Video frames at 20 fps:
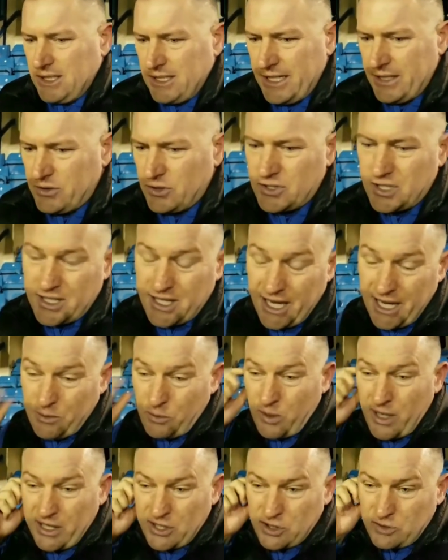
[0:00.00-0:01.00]
It's just a game
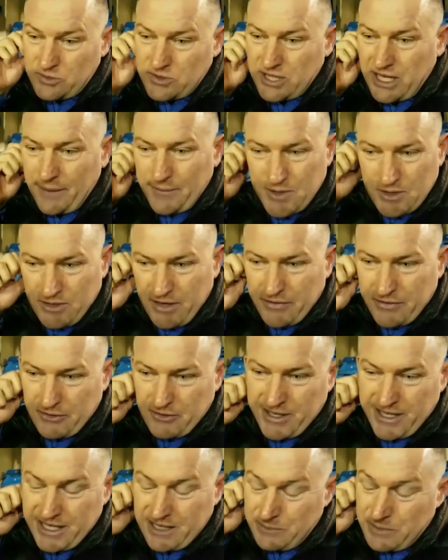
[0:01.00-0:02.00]
where sometimes the
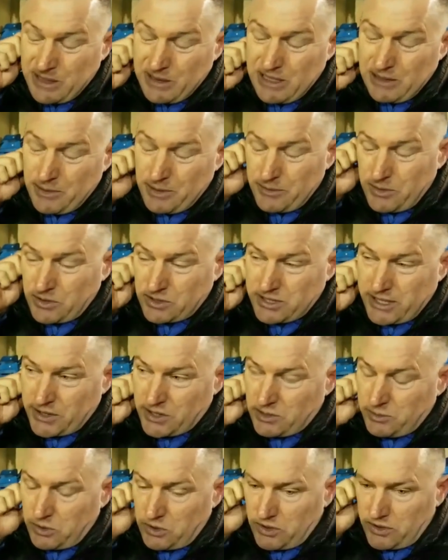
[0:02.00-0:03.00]
referee can be a little bit more
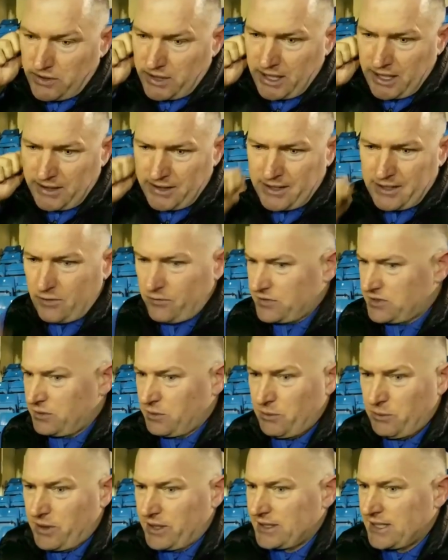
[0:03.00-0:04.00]
sensible than that. And then obviously
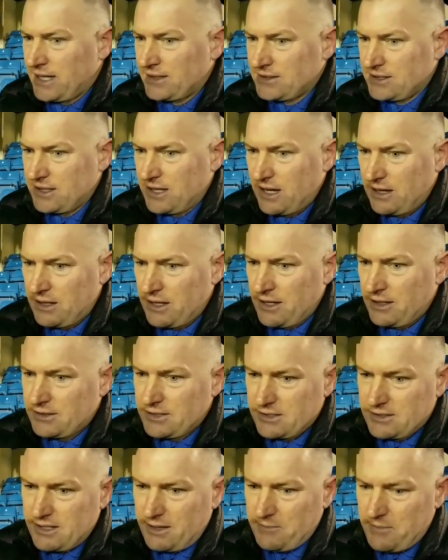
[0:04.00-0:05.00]
when we went down to
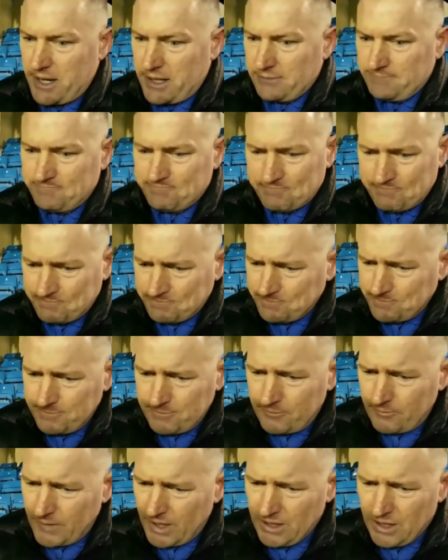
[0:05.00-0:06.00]
10 men,
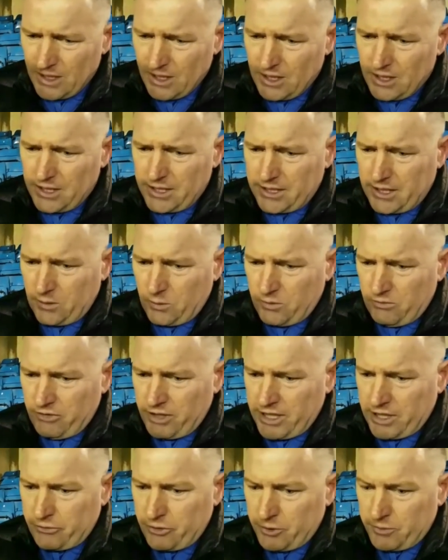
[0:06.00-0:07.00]
you know,
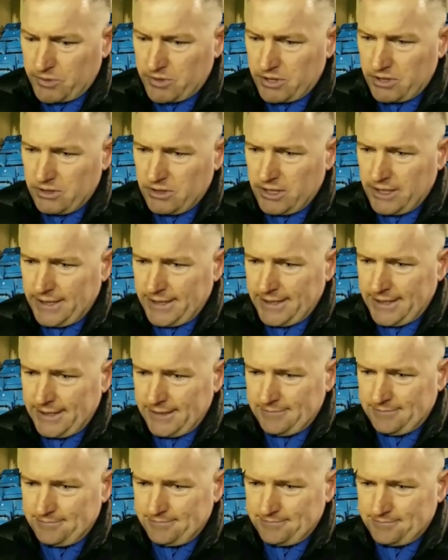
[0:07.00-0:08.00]
we regrouped.
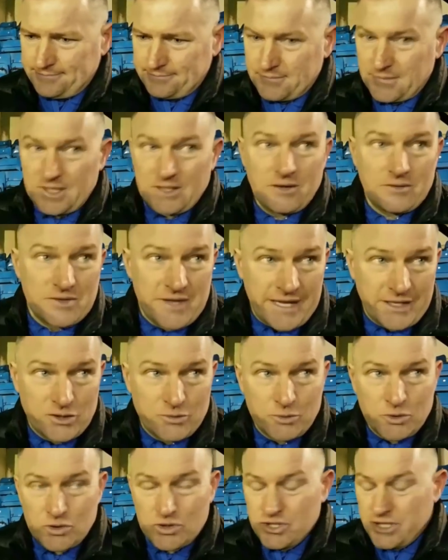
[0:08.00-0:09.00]
They had
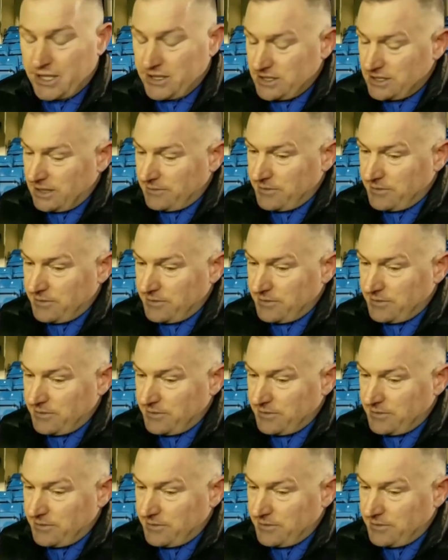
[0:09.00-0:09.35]
some good chances.